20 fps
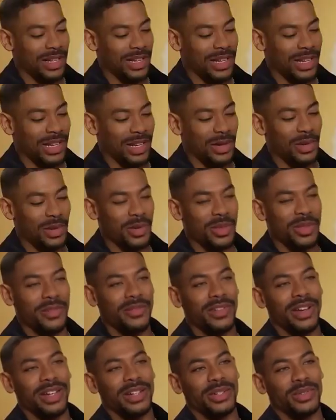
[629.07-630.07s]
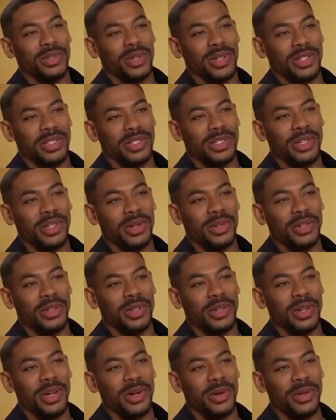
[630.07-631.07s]
night, she went live
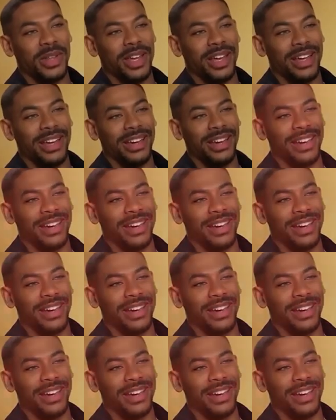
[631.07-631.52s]
from a dimly